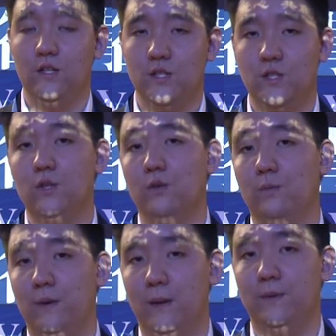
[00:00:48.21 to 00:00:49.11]
to
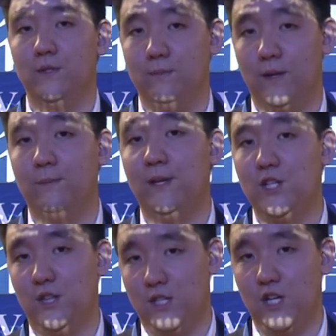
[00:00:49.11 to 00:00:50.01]
be able to make, be
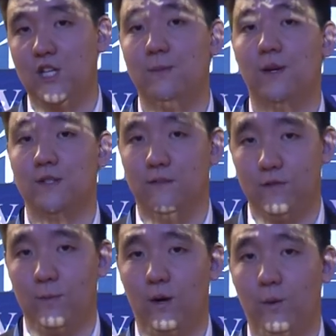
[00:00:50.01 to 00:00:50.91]
ch the change makers of
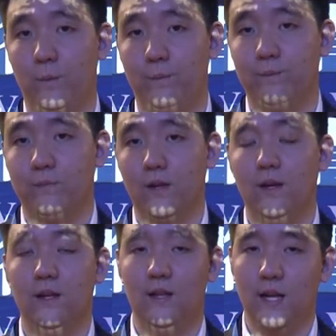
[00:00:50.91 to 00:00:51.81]
tomorrow.
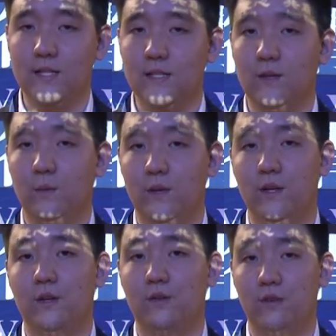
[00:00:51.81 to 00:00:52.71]
Lastly,
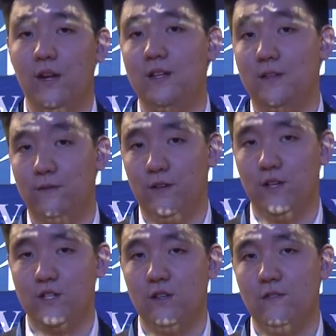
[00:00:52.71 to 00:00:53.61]
we create different
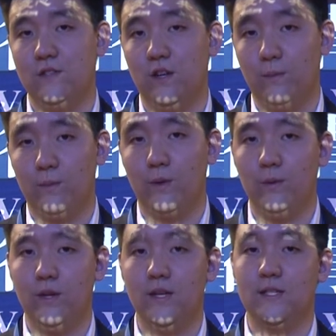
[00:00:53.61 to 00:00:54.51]
initiatives in our
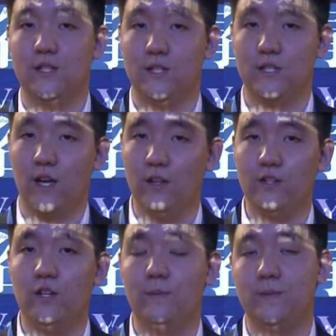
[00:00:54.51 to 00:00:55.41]
community, such as
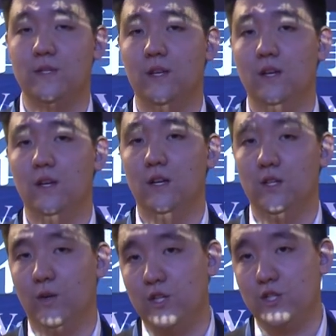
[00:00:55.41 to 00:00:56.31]
scholarships,
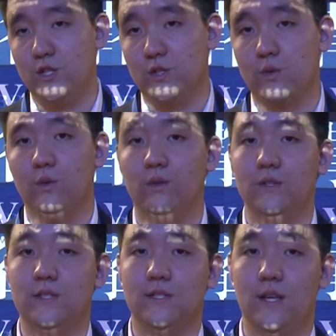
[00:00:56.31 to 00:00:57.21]
donations to
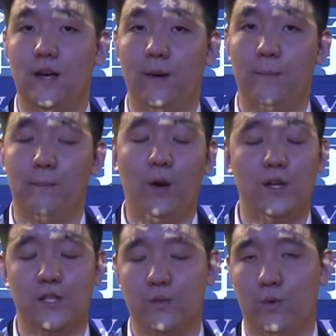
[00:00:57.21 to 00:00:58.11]
schools, um,
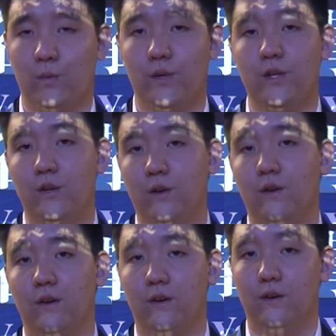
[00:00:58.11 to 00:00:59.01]
projects where we
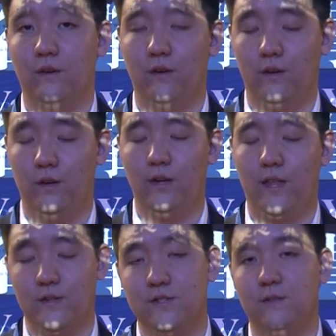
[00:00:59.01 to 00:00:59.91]
cure
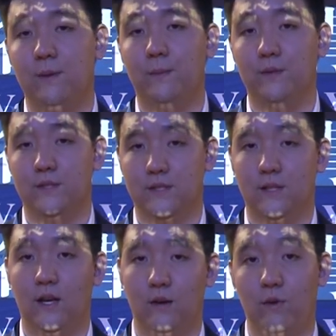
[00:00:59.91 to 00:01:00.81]
thousands of people's
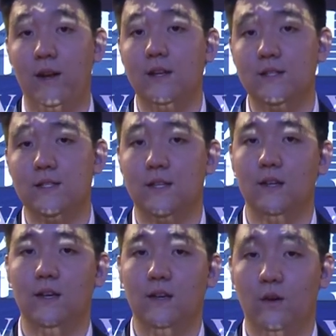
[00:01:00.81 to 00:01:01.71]
uh, retinas
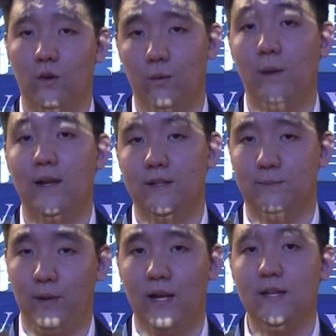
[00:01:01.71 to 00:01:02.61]
or
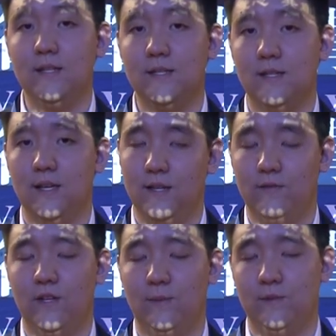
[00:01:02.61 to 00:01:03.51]
blind, blindness and
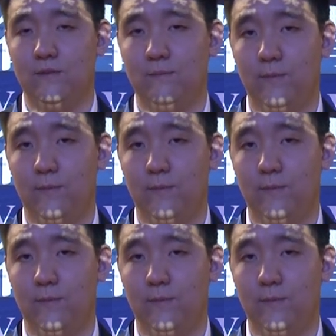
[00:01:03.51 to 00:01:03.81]
different types of